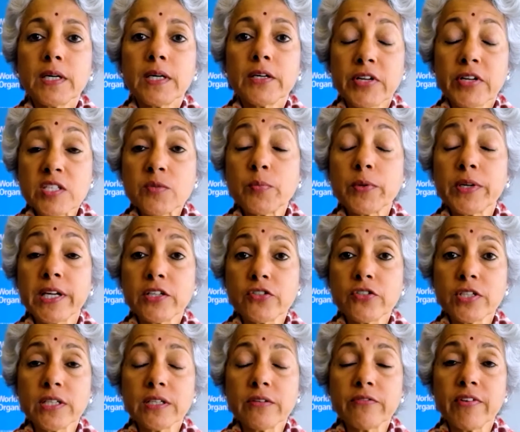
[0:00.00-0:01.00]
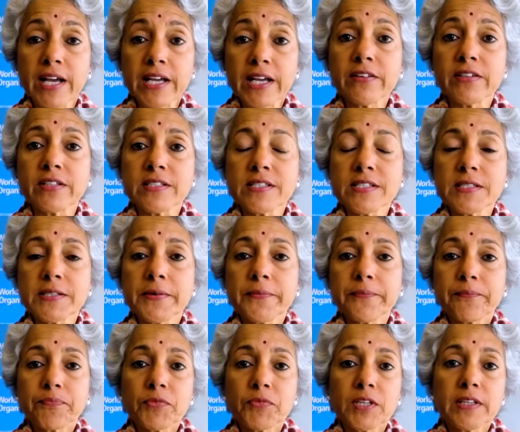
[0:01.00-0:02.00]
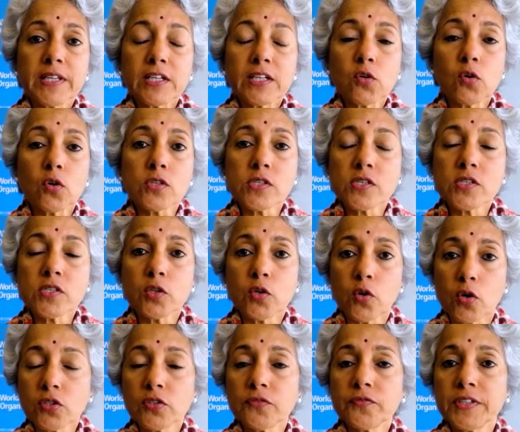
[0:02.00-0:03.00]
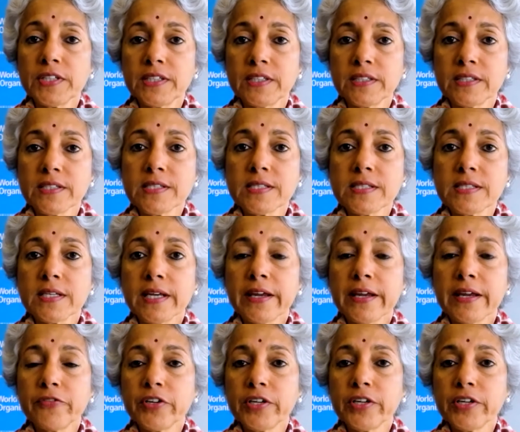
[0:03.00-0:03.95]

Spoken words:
respiratory virus that causes a lot of illness every